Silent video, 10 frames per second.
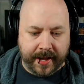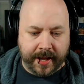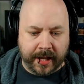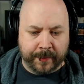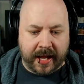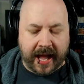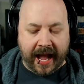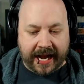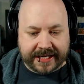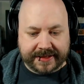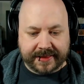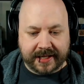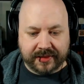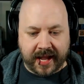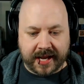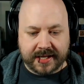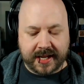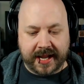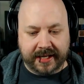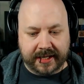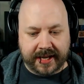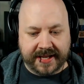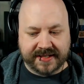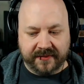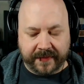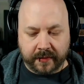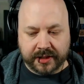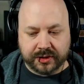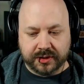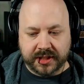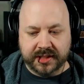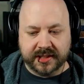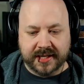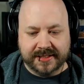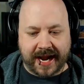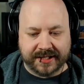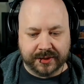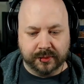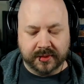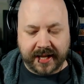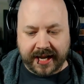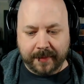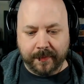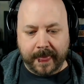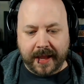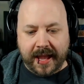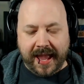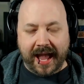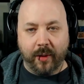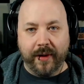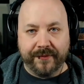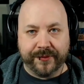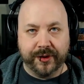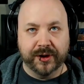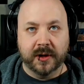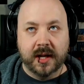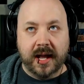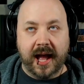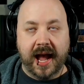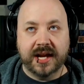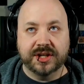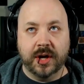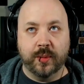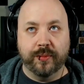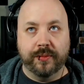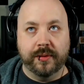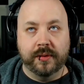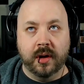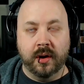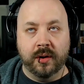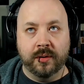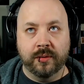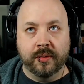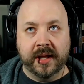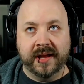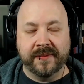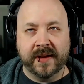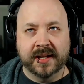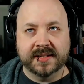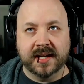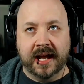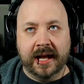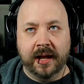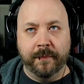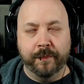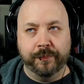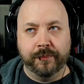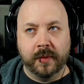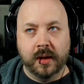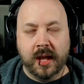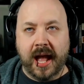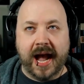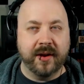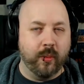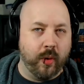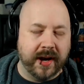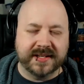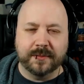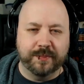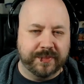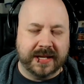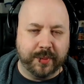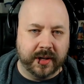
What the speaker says: I think that it is a very strategic and tactical game. However, I don't know if it. I don't want it to be